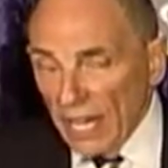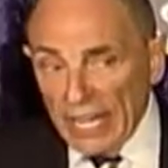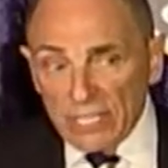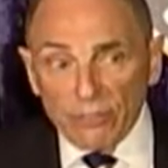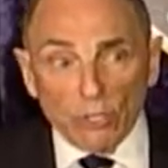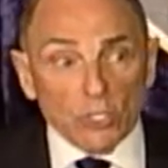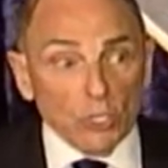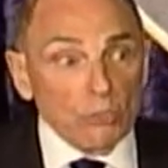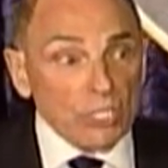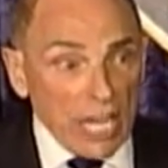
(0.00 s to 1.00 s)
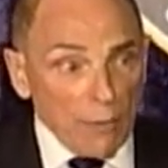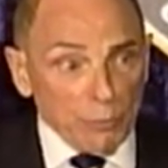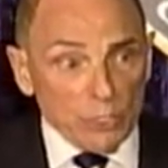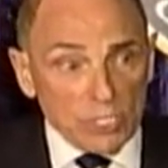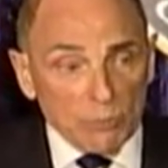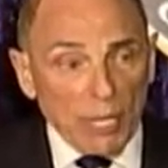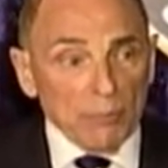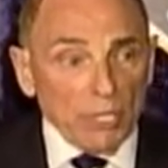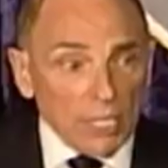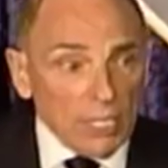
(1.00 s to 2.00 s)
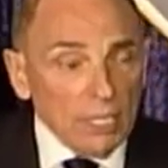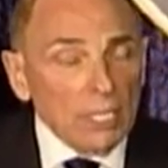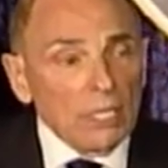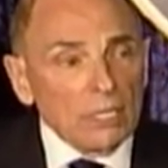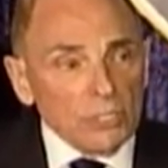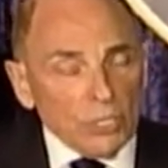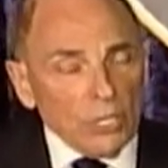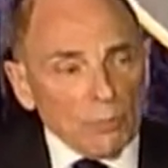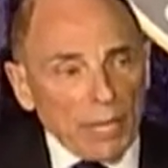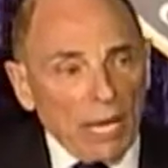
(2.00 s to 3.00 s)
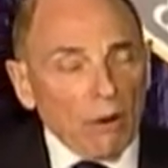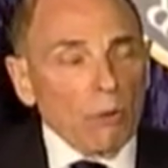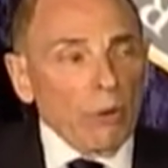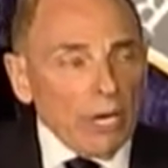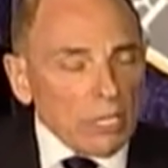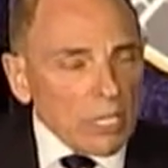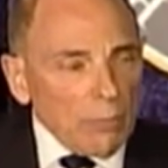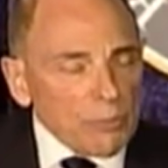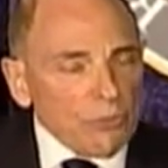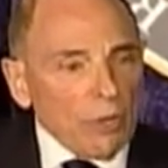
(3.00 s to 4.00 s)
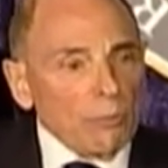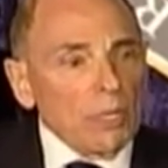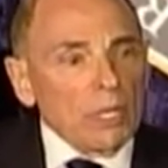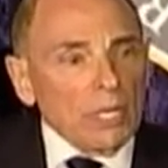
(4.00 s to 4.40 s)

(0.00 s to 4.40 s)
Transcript: I devote two chapters in my book to her power, where it comes from,